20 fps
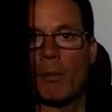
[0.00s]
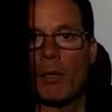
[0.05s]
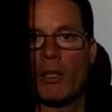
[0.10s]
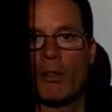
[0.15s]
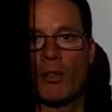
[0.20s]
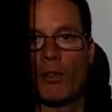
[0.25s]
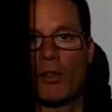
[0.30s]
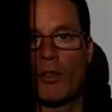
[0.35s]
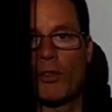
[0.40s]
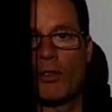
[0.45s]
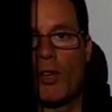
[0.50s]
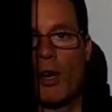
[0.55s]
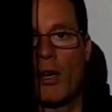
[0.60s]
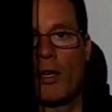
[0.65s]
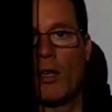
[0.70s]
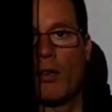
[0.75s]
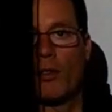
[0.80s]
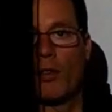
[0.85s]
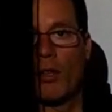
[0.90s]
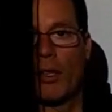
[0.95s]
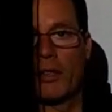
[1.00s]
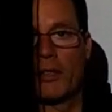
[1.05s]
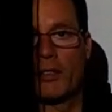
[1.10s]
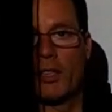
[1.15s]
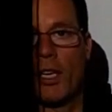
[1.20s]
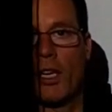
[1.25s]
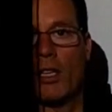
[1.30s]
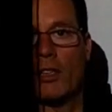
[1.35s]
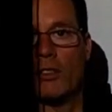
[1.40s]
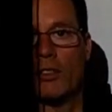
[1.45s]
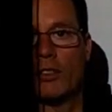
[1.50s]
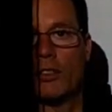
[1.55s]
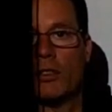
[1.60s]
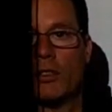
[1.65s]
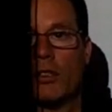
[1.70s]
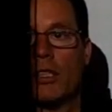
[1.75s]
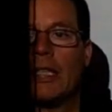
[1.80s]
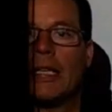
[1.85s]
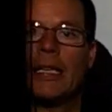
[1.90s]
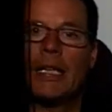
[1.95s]
means that they're sharing those electrons
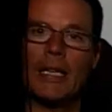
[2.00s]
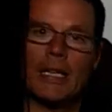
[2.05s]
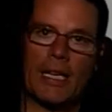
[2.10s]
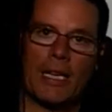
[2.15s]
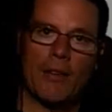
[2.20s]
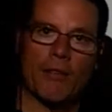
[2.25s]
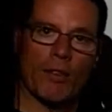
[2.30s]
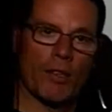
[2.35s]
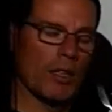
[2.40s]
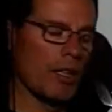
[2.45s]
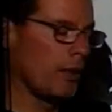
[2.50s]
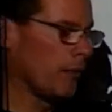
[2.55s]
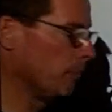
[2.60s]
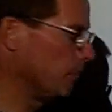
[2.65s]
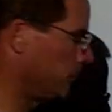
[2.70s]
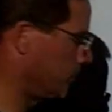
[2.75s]
evenly.